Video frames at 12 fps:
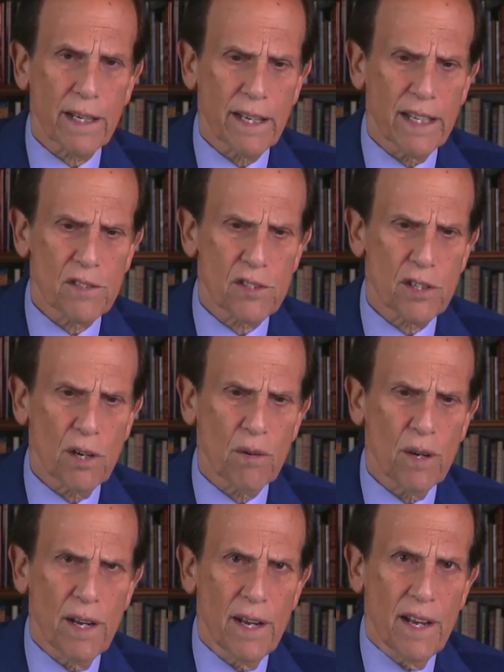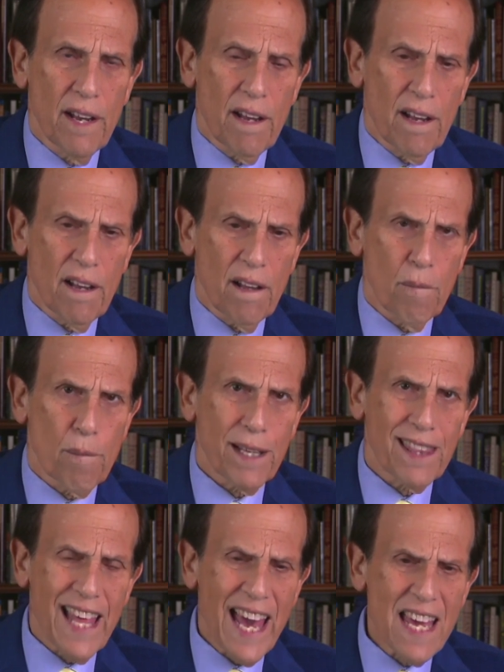And so,
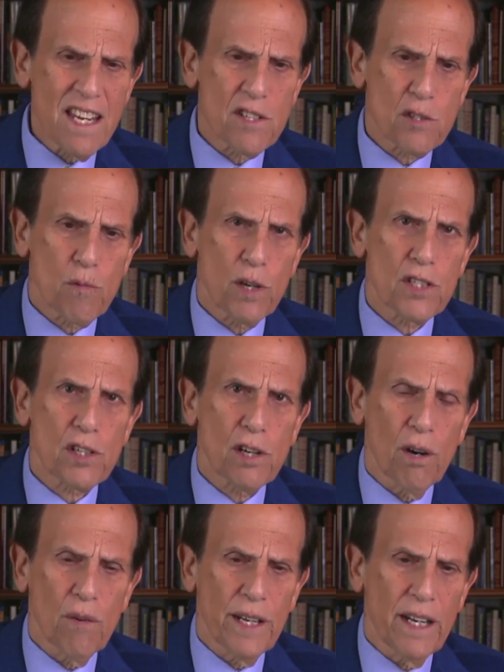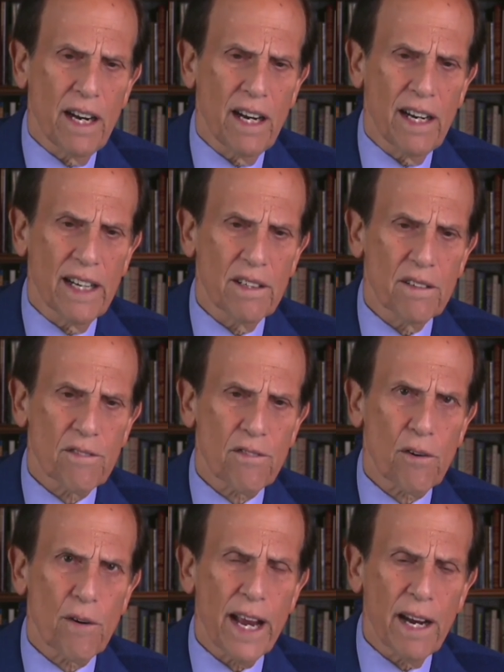but that is what's going on
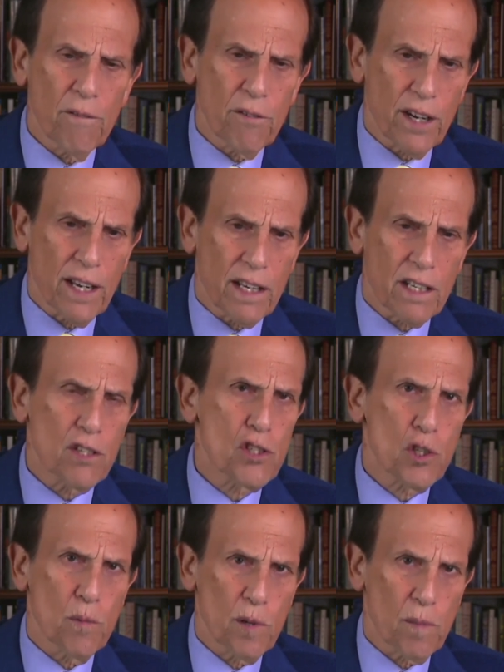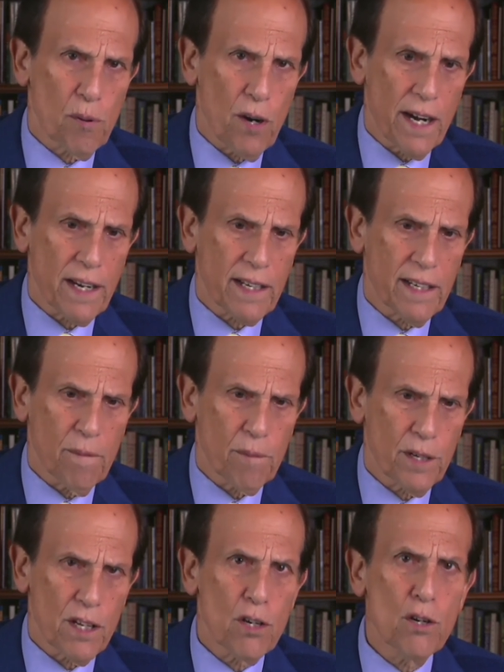for every consumer product
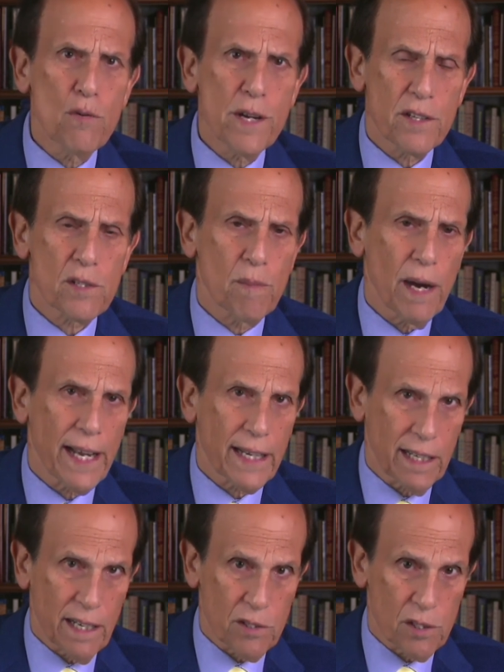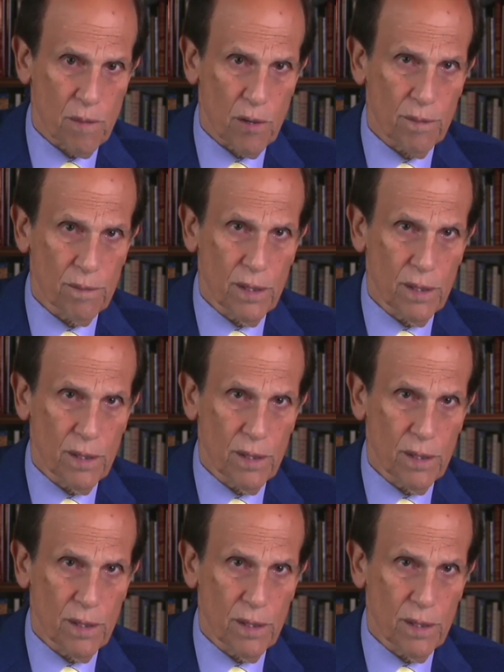company. Who is my customer?